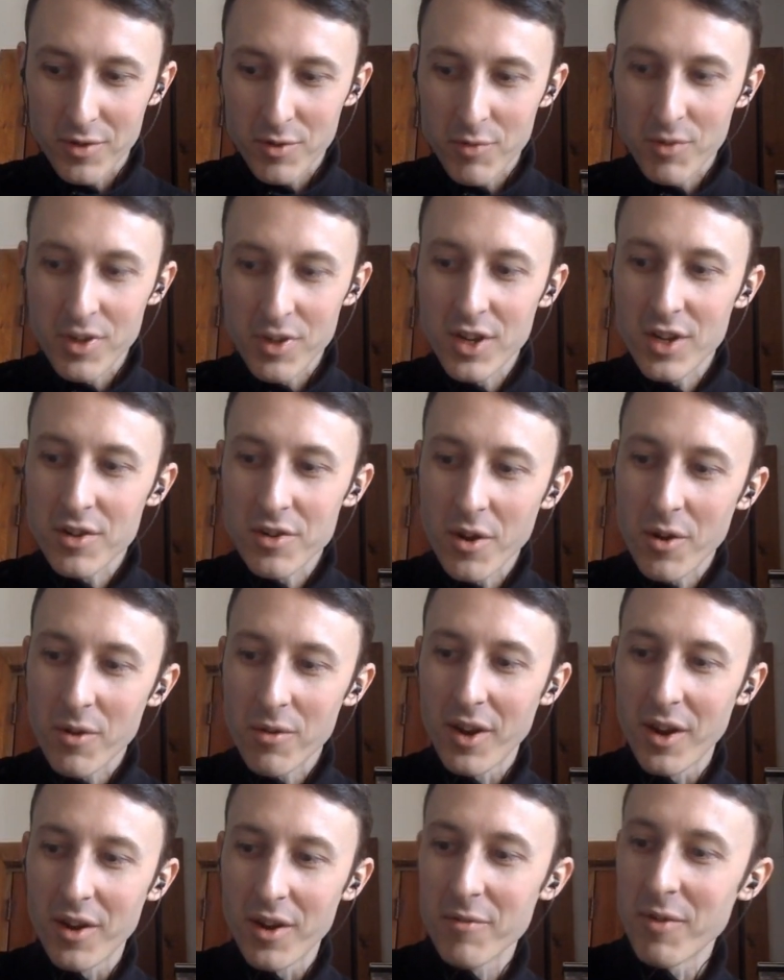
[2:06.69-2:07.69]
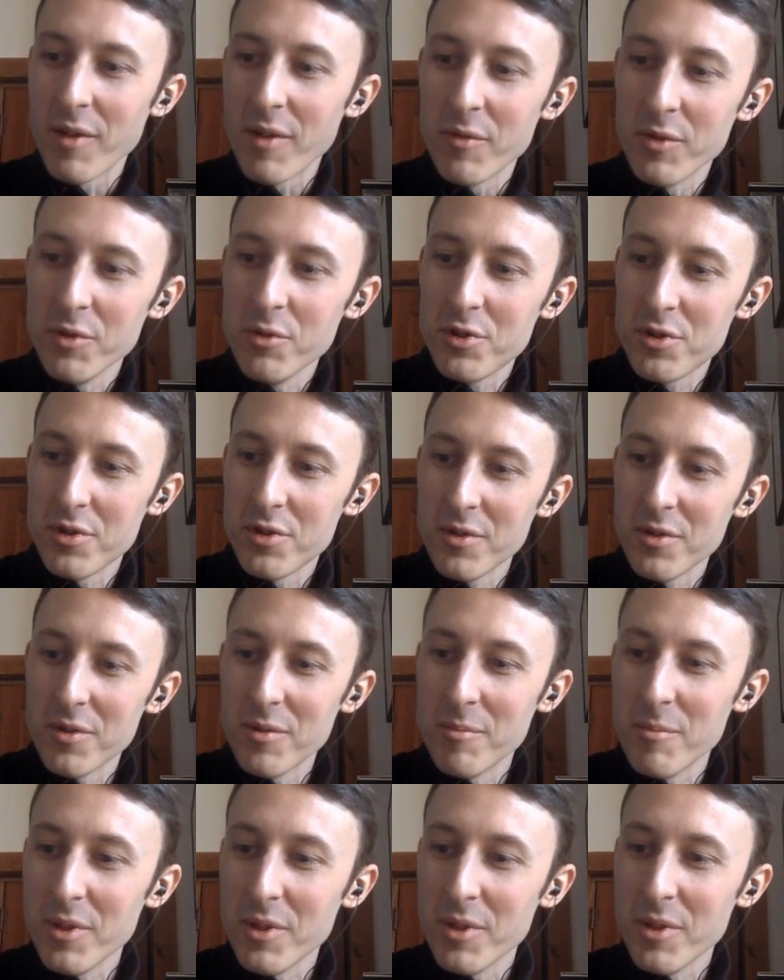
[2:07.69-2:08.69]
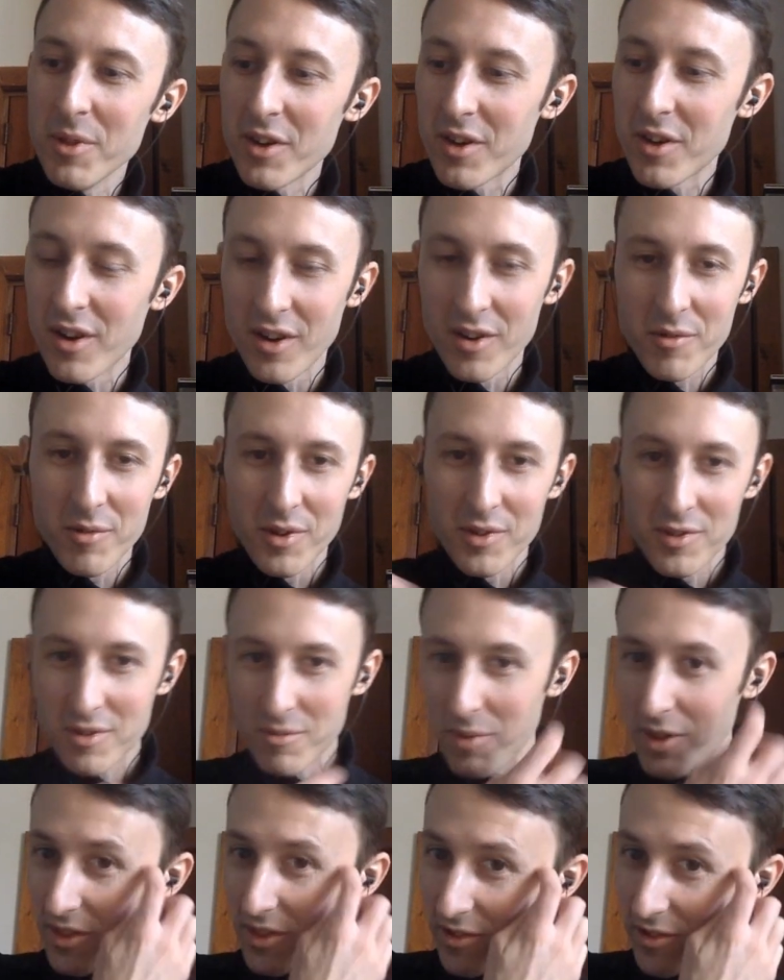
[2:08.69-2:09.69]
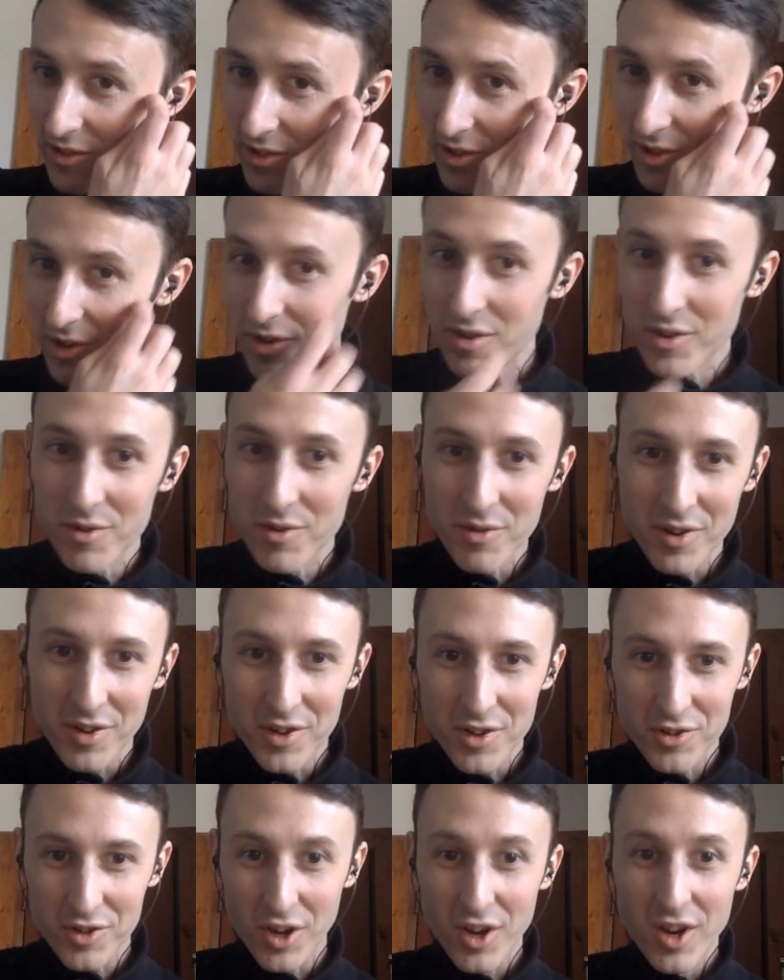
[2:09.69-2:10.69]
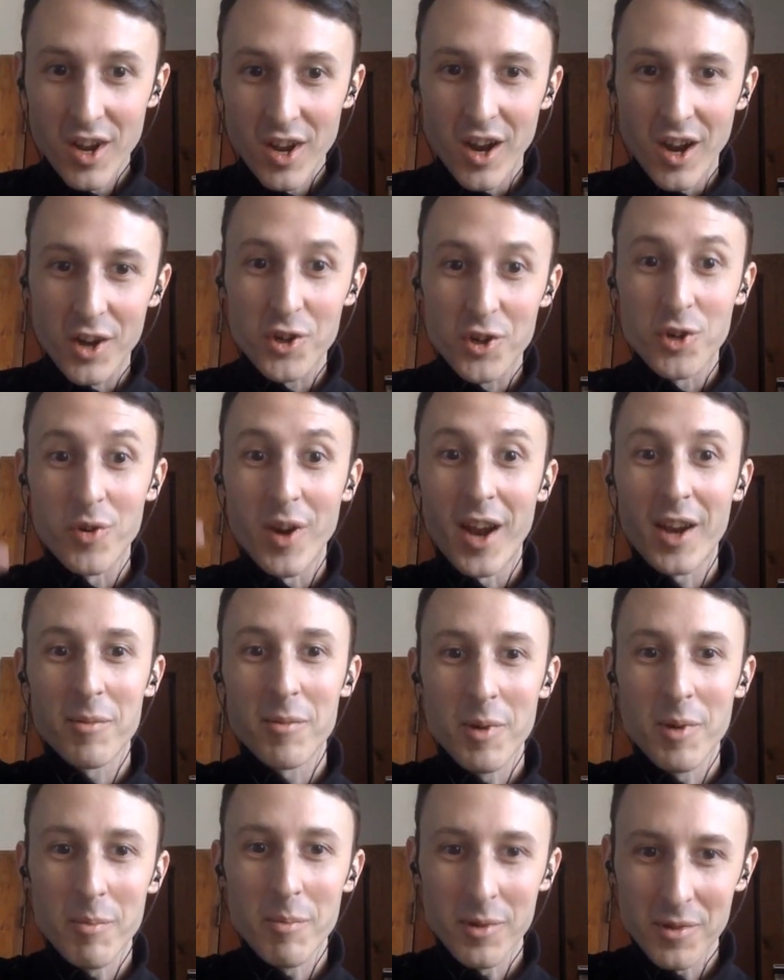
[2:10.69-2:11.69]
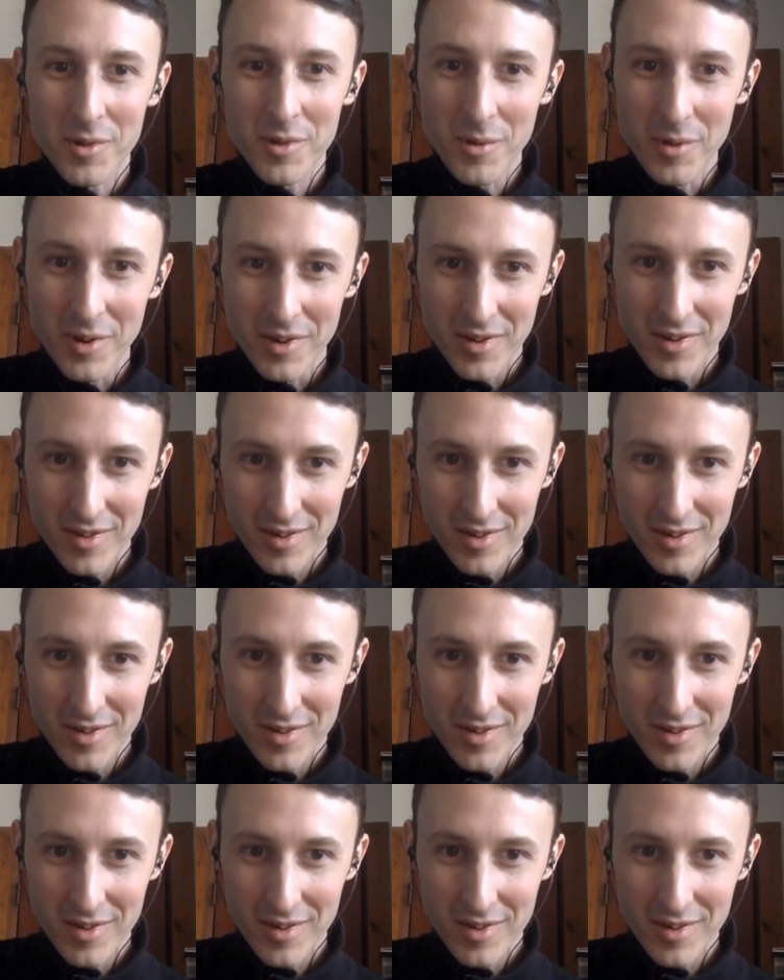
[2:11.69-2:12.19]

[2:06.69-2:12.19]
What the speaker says: You would need no kind of revolution or military conquest to make this occur. You could just attract people to it.